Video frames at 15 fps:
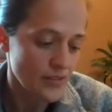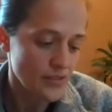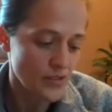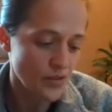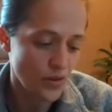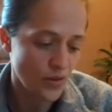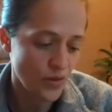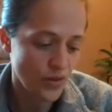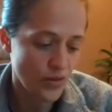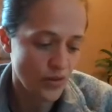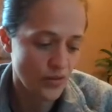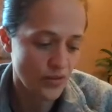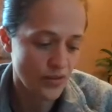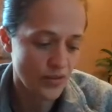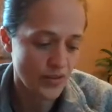So
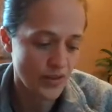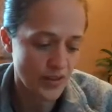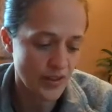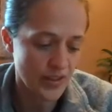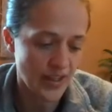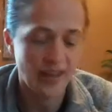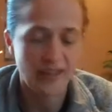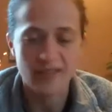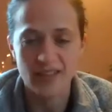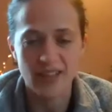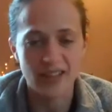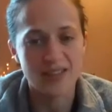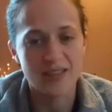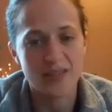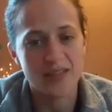yeah,
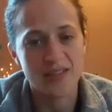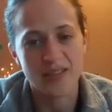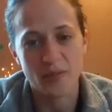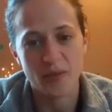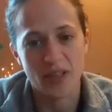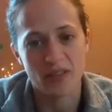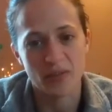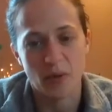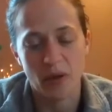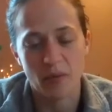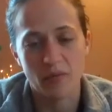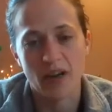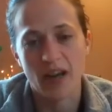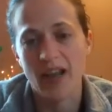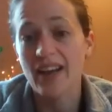that's the biggest
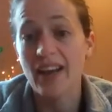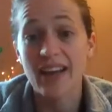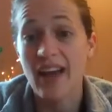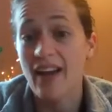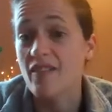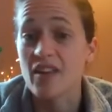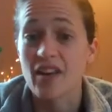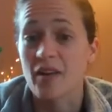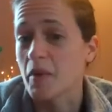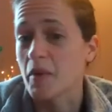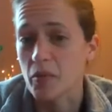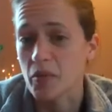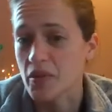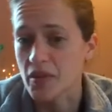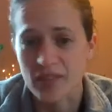problem. And I haven't come
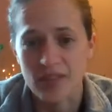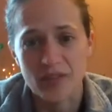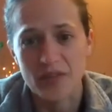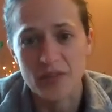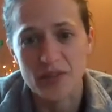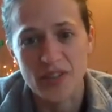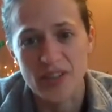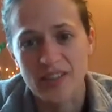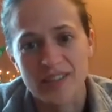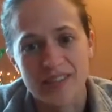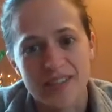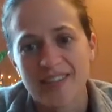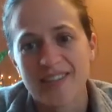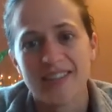up with a solution